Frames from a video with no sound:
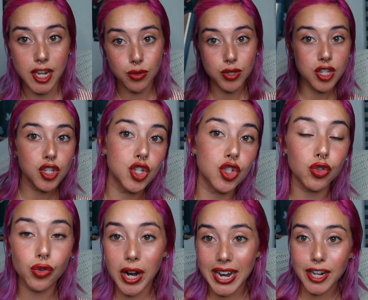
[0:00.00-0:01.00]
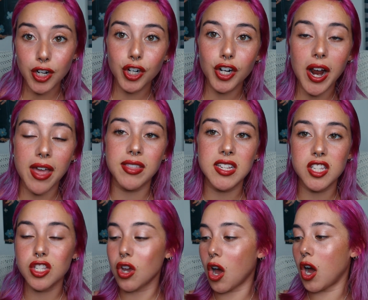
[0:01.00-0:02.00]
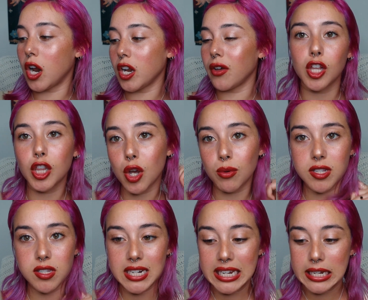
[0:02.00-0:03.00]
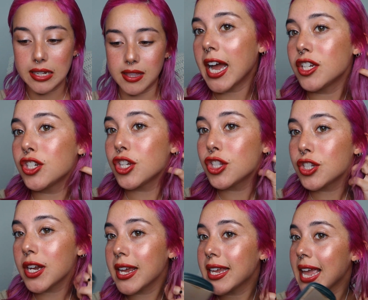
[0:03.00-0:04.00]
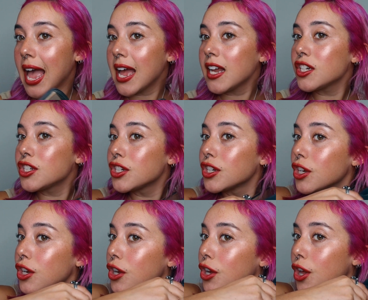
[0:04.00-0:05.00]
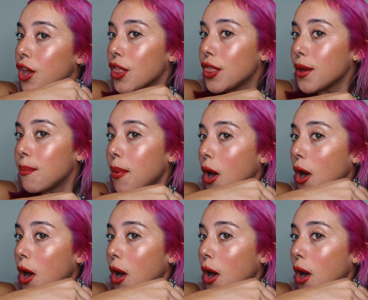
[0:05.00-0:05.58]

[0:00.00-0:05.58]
use a straightener and this is on the lowest heat. I just get the